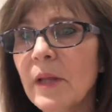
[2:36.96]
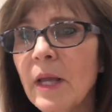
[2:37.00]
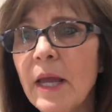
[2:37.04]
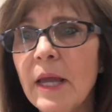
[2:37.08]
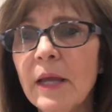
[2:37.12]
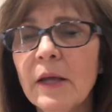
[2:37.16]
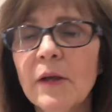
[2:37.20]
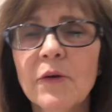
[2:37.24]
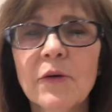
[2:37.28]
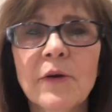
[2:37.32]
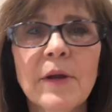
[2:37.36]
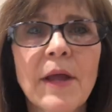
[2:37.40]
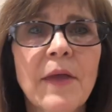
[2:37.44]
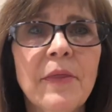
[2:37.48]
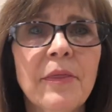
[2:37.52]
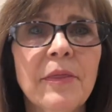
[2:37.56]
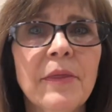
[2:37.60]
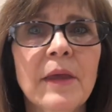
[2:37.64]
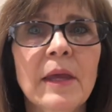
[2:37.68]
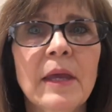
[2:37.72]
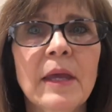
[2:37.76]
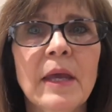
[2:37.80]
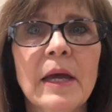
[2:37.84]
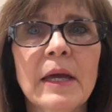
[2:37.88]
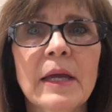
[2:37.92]
and create
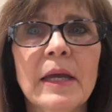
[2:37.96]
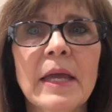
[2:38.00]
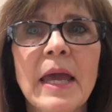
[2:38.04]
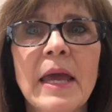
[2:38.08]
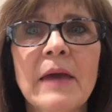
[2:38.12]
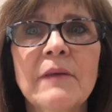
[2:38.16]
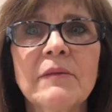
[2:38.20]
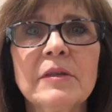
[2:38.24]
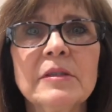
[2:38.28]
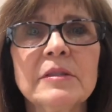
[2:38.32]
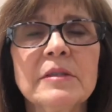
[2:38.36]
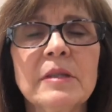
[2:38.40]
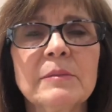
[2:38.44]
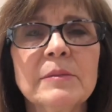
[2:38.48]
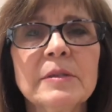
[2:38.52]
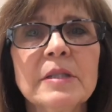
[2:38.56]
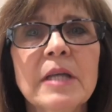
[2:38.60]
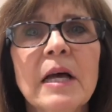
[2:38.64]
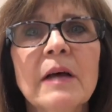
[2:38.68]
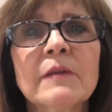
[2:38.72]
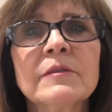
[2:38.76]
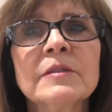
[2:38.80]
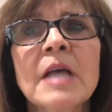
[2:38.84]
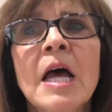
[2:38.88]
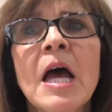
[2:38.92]
the uh, canvas
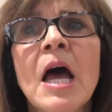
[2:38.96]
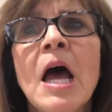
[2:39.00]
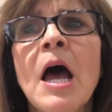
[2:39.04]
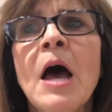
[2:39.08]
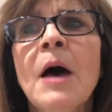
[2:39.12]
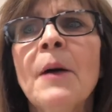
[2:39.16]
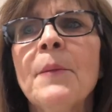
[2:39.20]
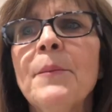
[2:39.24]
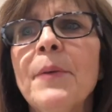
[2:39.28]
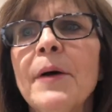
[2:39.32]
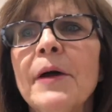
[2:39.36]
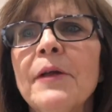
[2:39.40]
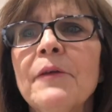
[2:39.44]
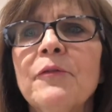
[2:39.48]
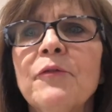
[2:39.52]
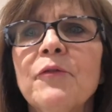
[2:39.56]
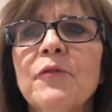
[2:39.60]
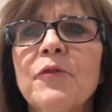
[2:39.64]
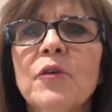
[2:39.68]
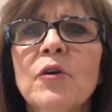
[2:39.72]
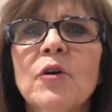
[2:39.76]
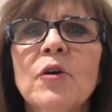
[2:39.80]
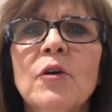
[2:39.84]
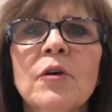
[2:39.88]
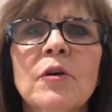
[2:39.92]
themselves. But
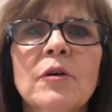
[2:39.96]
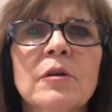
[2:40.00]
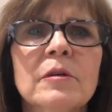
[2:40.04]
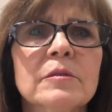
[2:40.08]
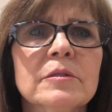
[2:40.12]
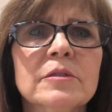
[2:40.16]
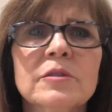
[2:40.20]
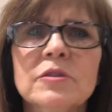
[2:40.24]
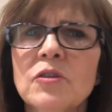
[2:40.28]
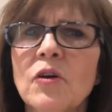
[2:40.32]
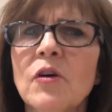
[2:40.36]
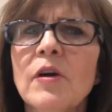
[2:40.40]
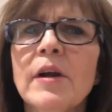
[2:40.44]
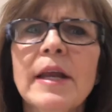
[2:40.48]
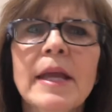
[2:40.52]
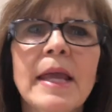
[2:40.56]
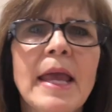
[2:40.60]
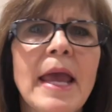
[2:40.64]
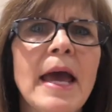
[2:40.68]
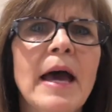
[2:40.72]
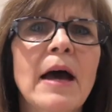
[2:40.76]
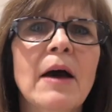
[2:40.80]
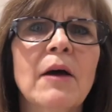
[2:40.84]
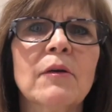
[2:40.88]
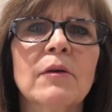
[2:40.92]
for starting
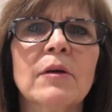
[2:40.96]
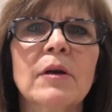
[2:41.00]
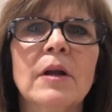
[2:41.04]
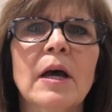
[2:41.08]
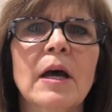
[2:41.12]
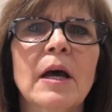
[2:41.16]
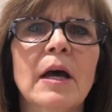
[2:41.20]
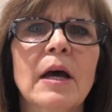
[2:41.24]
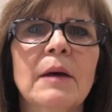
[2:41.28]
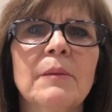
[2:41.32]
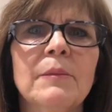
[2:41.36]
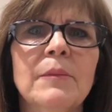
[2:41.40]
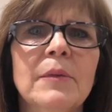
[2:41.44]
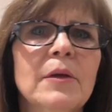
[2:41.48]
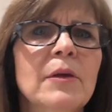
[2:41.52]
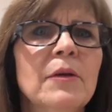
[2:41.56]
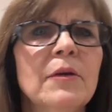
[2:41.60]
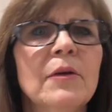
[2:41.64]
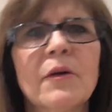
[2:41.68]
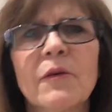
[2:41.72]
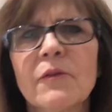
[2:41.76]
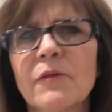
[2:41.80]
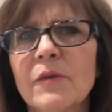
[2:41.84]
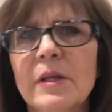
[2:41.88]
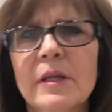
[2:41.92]
out, um, you
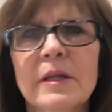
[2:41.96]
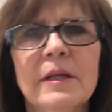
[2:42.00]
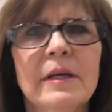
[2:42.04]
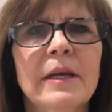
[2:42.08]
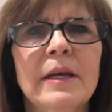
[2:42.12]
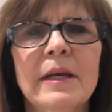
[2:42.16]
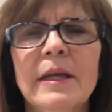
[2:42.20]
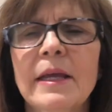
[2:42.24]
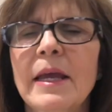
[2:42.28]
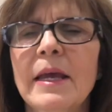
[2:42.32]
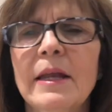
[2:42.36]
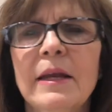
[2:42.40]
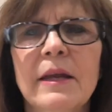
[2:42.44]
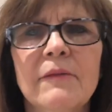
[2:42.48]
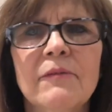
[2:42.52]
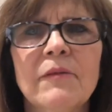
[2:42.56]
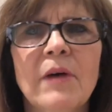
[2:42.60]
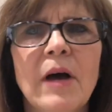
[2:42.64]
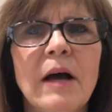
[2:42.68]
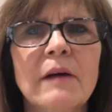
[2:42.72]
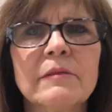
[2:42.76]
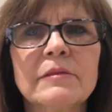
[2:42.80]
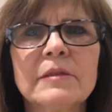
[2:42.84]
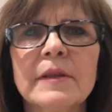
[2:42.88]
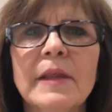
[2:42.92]
don't really need to get
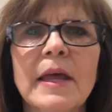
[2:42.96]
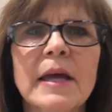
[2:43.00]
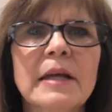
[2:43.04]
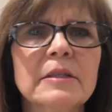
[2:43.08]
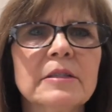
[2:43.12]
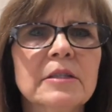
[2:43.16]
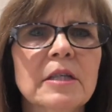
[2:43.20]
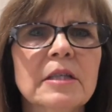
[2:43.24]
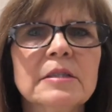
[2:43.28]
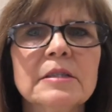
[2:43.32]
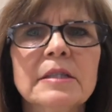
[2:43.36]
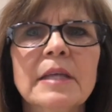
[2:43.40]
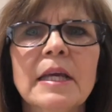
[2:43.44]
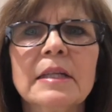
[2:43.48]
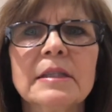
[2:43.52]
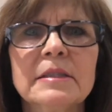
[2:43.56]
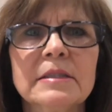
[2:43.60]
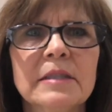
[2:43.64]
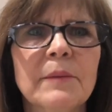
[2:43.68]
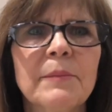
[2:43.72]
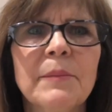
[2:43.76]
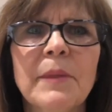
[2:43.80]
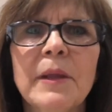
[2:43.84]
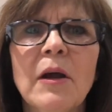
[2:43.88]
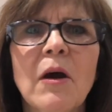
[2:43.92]
involved in that. Just get
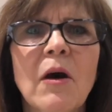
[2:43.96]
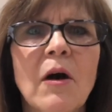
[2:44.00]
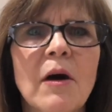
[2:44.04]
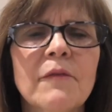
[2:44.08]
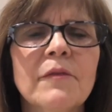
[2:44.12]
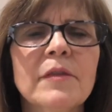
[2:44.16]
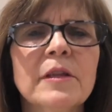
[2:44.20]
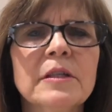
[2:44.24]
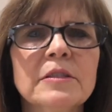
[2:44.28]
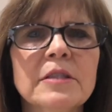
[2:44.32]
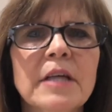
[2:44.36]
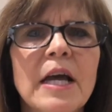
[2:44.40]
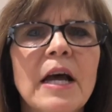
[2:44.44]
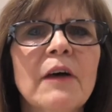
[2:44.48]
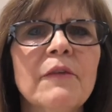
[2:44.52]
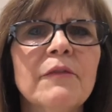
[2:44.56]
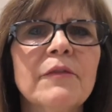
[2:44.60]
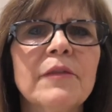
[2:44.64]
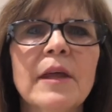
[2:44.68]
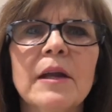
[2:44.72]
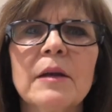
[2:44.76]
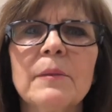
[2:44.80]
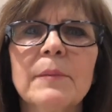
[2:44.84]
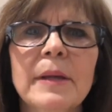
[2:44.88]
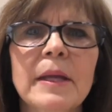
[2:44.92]
something off the shelf
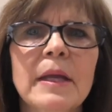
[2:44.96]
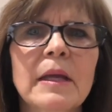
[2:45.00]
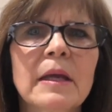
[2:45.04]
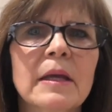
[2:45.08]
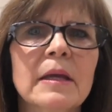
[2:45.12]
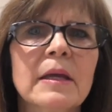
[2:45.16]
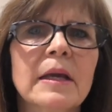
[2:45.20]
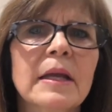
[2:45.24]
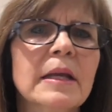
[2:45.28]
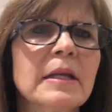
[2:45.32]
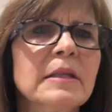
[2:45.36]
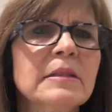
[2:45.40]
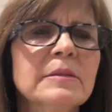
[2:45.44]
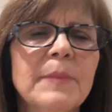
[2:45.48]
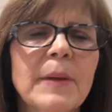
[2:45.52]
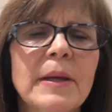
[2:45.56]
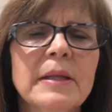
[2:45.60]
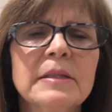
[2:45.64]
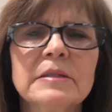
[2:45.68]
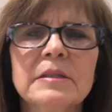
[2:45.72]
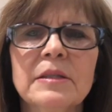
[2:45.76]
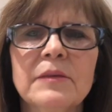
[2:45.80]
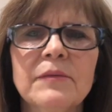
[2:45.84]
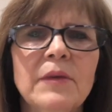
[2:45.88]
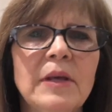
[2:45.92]
that'll be
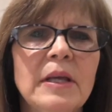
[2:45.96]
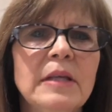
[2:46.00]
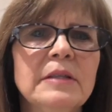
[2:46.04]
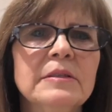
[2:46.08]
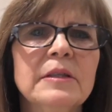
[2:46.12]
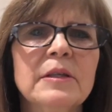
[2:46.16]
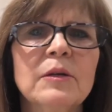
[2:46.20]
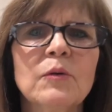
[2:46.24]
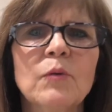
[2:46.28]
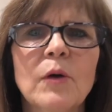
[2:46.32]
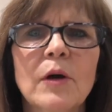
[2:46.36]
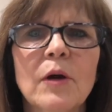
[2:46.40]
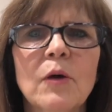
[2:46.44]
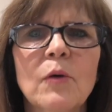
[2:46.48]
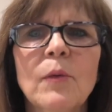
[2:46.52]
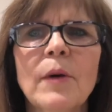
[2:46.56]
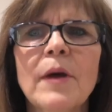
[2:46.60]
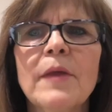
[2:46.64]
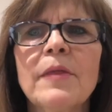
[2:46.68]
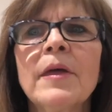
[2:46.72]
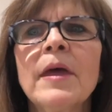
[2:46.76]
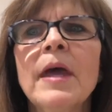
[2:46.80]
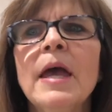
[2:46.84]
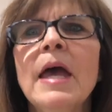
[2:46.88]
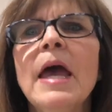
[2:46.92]
inexpensive, easy to work
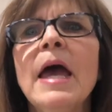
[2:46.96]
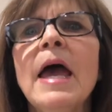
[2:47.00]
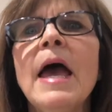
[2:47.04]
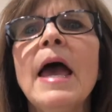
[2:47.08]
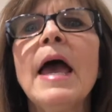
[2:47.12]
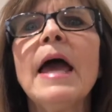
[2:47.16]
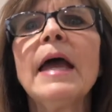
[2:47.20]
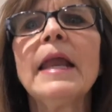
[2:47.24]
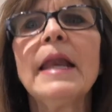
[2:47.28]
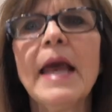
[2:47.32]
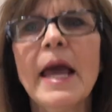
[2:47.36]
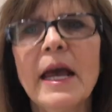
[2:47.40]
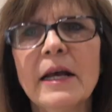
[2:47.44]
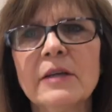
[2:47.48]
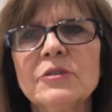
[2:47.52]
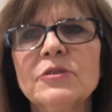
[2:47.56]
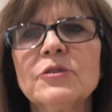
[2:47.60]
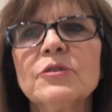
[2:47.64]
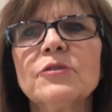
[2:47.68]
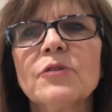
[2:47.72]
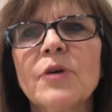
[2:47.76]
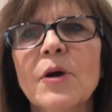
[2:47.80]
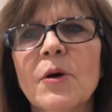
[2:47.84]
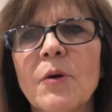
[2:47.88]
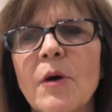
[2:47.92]
with. And as you
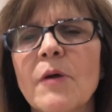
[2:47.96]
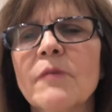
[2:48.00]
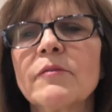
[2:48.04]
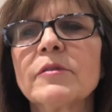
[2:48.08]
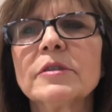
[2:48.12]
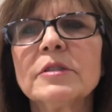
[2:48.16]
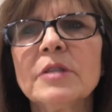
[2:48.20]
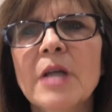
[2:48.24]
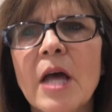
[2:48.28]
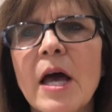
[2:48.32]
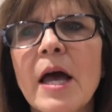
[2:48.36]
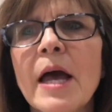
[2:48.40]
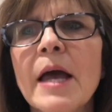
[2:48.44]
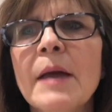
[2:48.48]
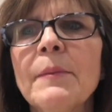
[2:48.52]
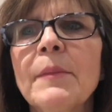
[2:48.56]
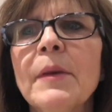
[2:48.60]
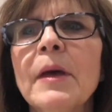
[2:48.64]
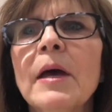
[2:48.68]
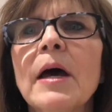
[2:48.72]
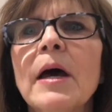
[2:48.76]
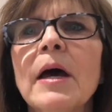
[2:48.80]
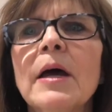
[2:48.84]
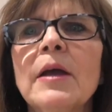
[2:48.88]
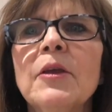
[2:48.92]
grow over
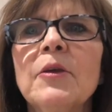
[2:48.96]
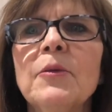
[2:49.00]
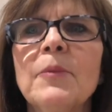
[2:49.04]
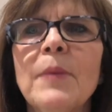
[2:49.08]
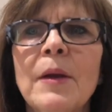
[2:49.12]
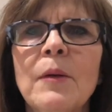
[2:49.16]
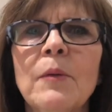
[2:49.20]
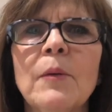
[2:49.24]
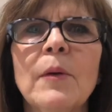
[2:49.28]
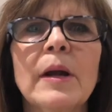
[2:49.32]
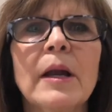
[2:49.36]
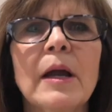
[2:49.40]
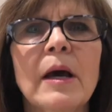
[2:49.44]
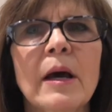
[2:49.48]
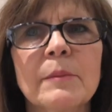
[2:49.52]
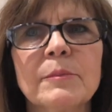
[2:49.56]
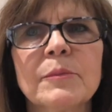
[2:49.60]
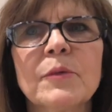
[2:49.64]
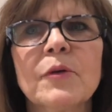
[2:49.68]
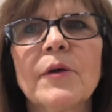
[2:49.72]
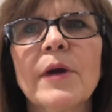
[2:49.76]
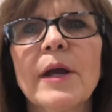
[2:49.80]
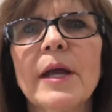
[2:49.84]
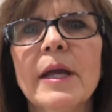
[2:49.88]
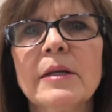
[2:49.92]
time, uh, you may want to
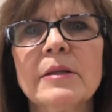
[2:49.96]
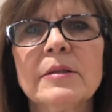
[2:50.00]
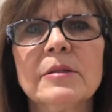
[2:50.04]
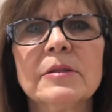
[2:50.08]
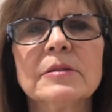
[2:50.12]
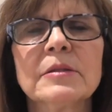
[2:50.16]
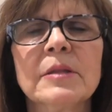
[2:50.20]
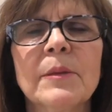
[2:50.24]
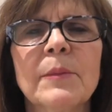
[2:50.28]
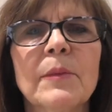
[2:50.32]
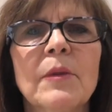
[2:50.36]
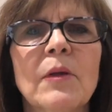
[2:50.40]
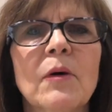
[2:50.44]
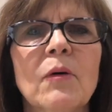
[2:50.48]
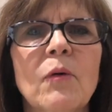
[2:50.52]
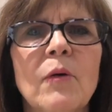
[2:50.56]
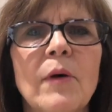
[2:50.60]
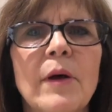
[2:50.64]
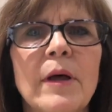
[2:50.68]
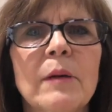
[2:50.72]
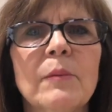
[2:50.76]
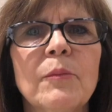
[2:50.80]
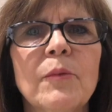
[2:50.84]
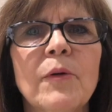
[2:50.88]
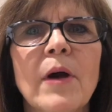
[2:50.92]
upgrade to some of the
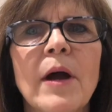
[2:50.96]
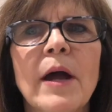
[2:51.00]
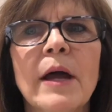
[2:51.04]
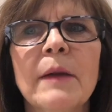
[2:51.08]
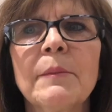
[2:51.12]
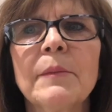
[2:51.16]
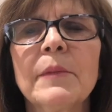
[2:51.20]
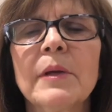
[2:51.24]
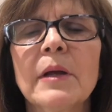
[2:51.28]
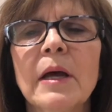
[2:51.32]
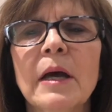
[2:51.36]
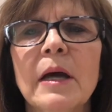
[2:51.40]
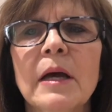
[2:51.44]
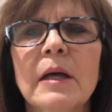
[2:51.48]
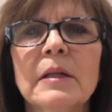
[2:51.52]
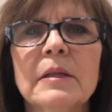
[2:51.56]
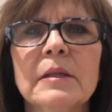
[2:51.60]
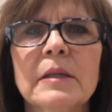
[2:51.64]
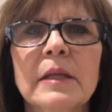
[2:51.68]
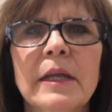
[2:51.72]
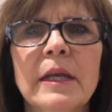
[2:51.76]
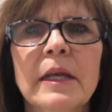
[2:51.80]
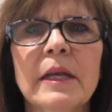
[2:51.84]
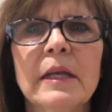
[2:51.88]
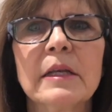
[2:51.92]
oil primed uh,
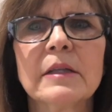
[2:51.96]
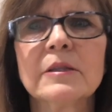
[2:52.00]
linen